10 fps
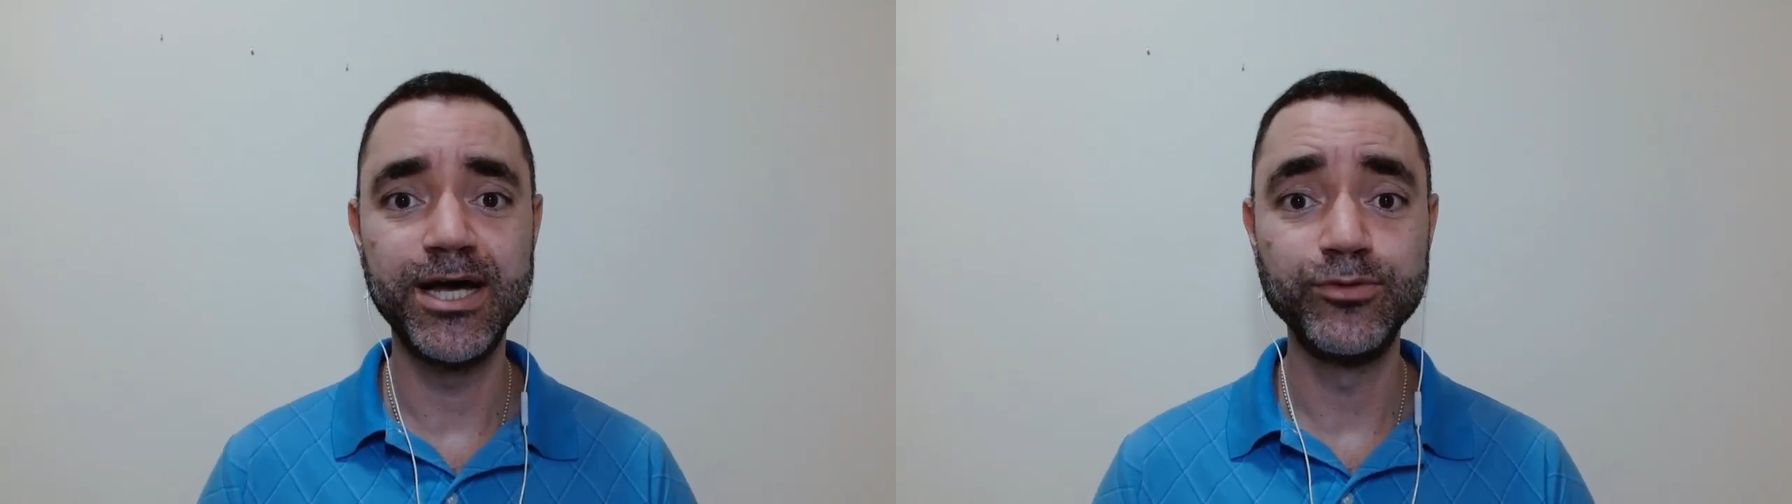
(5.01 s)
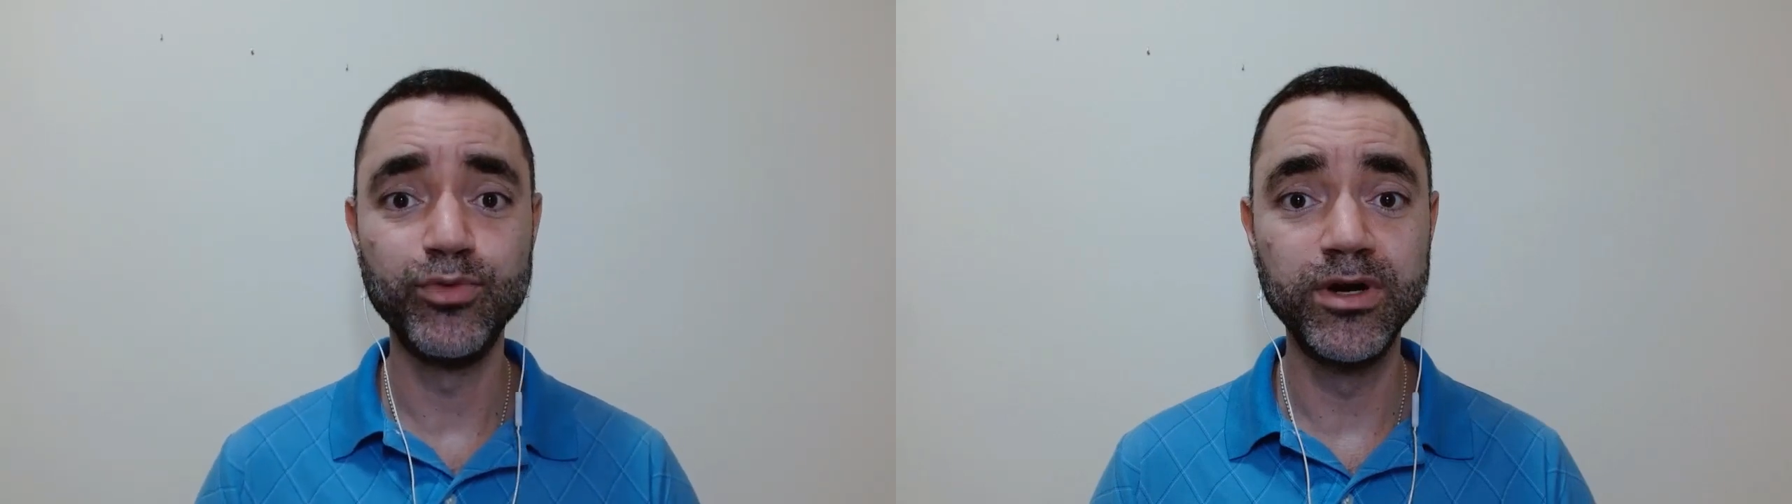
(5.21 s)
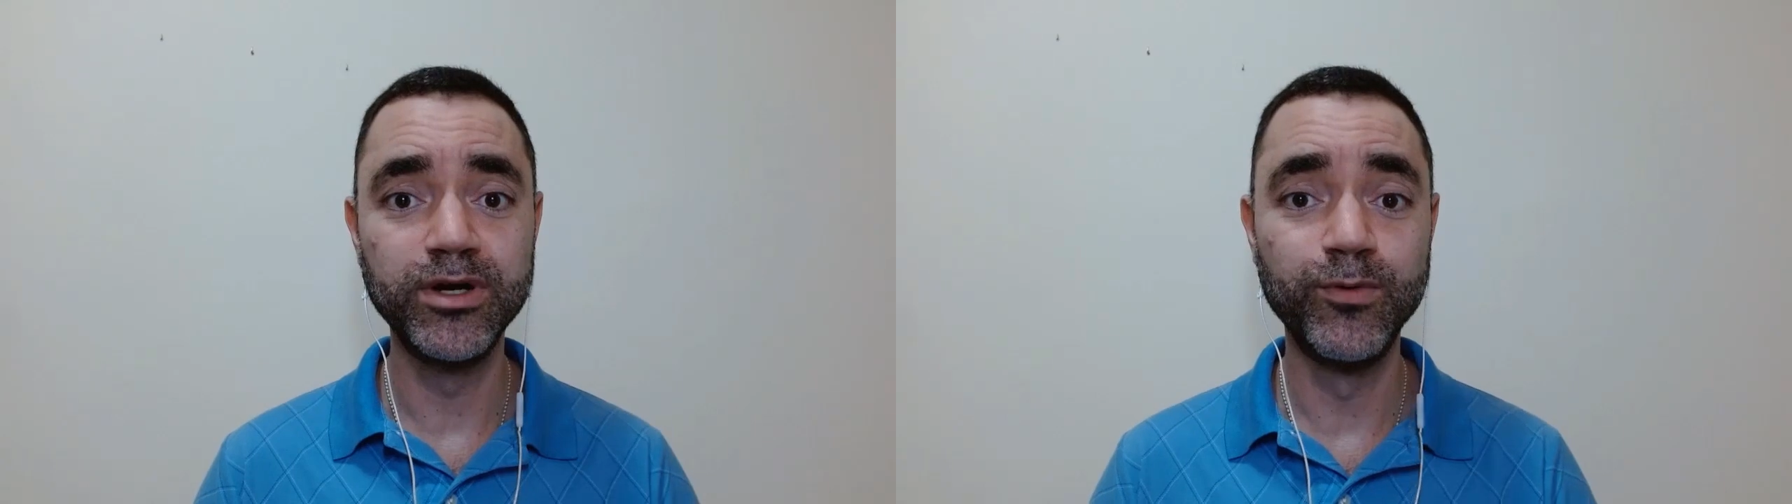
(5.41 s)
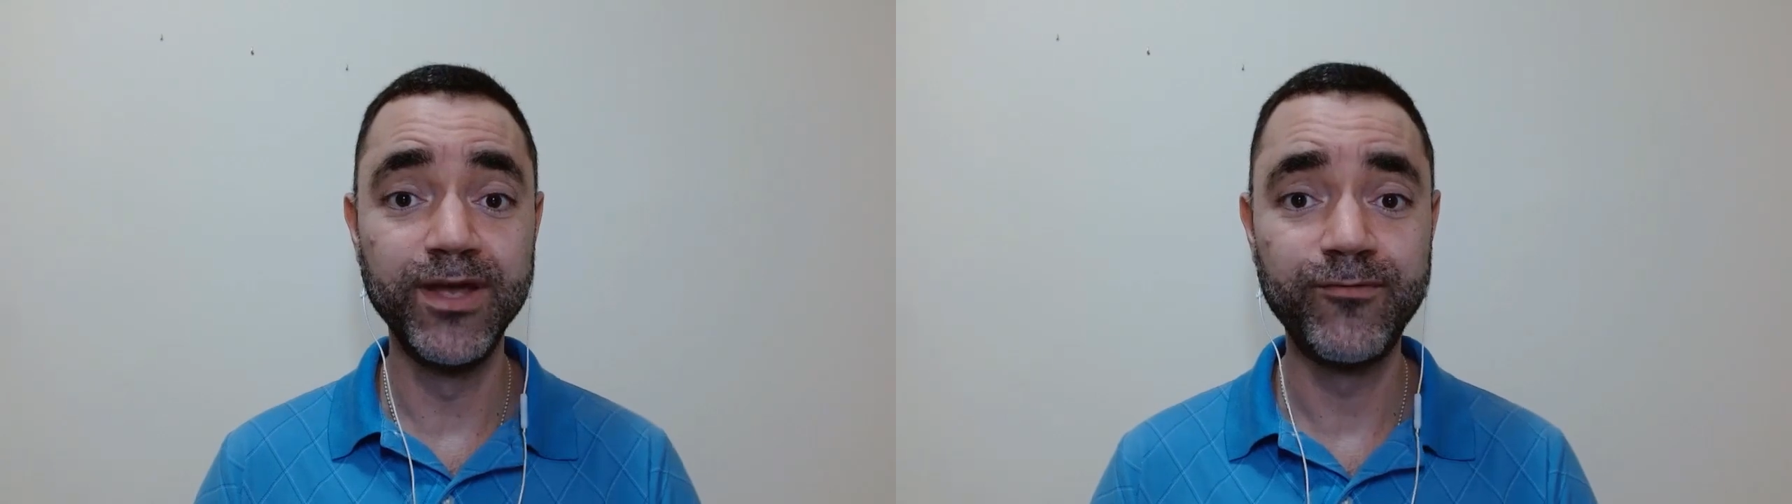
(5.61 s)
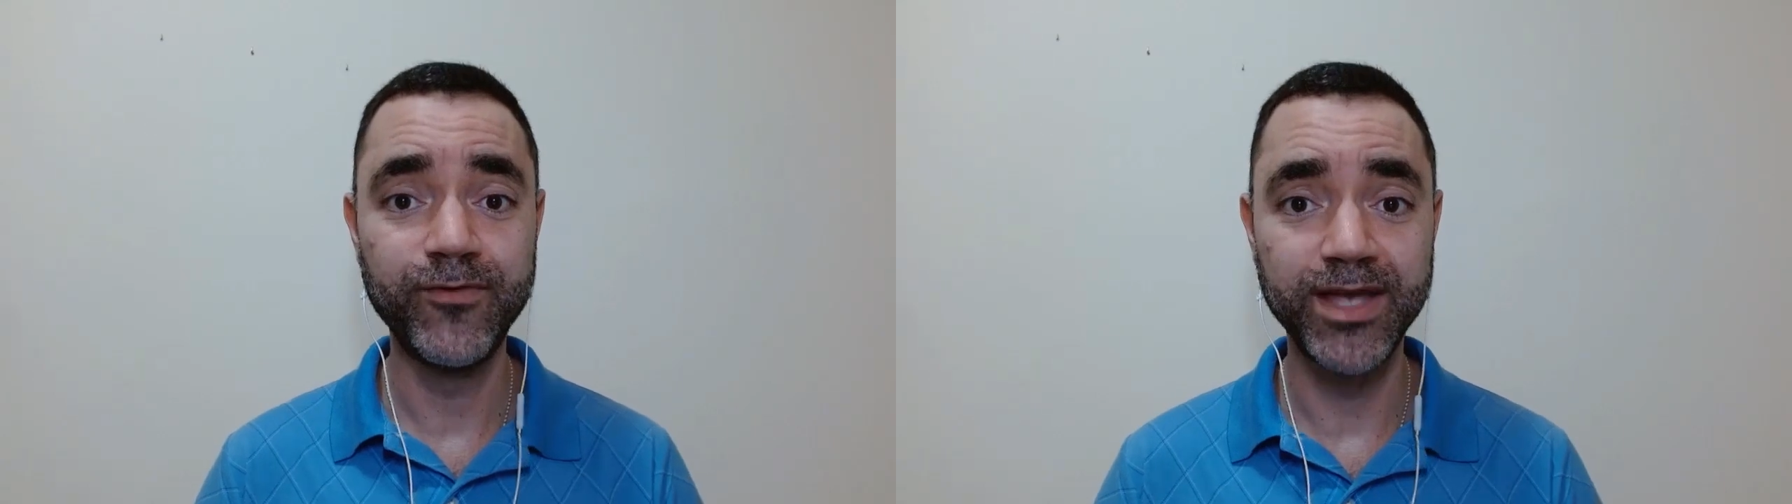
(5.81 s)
how to work with